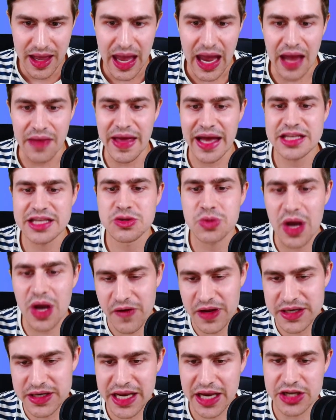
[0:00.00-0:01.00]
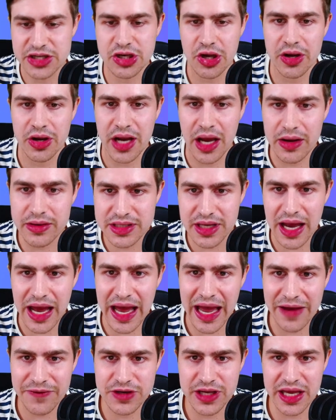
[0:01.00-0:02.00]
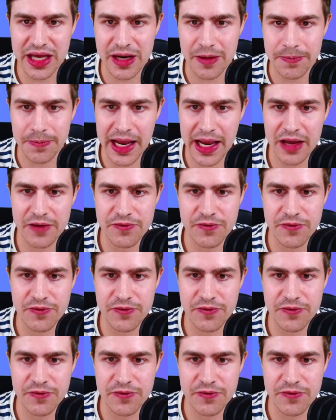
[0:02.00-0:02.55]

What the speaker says: And that's why if I take Son out, I have to get a player